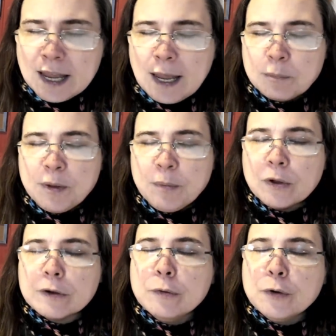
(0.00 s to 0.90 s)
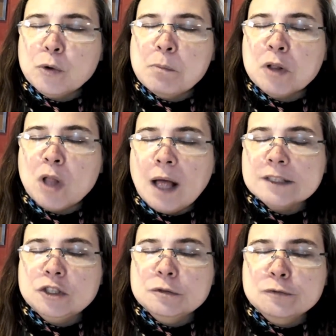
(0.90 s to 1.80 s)
And people are going to
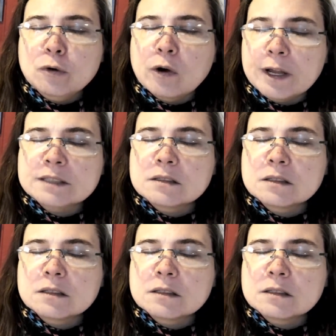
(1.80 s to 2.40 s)
applaud you for it.